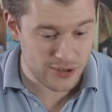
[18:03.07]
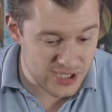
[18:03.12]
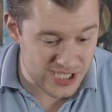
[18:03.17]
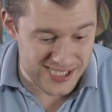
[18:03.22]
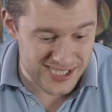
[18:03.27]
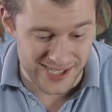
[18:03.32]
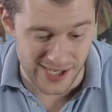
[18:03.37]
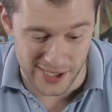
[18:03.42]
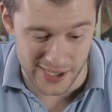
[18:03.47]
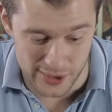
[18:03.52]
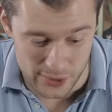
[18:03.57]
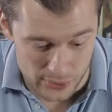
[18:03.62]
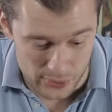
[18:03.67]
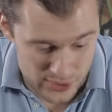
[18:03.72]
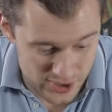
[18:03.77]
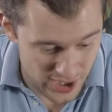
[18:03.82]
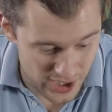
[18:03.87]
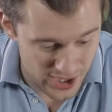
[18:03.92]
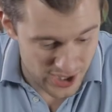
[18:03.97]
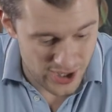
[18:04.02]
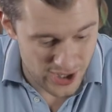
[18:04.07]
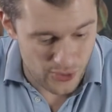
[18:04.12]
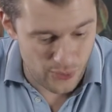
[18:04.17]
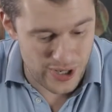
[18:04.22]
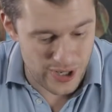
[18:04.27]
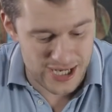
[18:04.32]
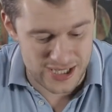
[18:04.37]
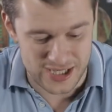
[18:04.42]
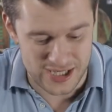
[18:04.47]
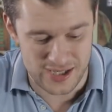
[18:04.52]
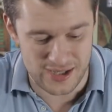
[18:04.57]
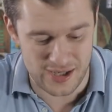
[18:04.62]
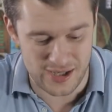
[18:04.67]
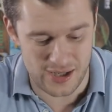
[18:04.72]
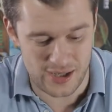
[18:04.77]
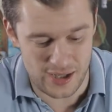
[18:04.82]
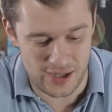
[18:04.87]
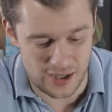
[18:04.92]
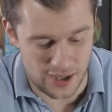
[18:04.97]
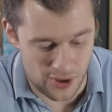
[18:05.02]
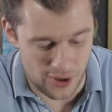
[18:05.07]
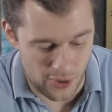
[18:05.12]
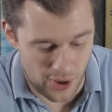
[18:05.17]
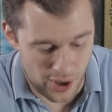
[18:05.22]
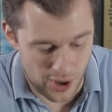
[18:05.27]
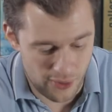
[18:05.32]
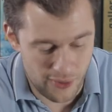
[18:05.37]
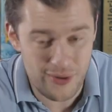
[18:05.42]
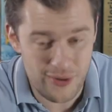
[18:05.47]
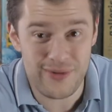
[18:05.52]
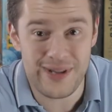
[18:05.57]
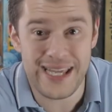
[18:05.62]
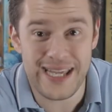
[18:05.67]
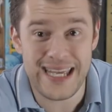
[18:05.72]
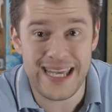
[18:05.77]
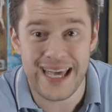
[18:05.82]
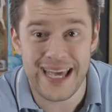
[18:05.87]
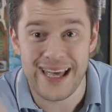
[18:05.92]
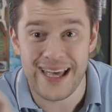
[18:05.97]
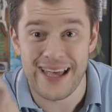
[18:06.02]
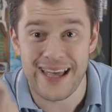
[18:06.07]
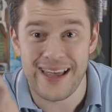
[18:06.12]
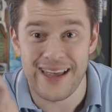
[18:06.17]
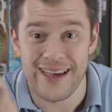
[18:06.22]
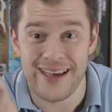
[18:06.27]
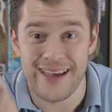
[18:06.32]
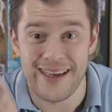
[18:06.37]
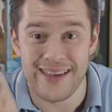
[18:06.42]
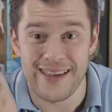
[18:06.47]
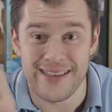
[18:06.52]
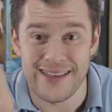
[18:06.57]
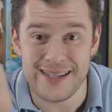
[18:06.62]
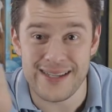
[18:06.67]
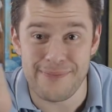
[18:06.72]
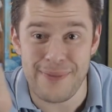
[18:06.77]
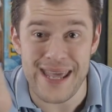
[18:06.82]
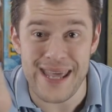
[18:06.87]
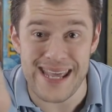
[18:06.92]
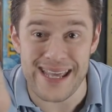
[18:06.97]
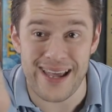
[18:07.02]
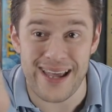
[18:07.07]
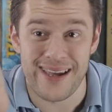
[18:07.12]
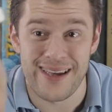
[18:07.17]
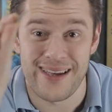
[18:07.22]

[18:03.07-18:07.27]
tiles, which, you know, are only this big.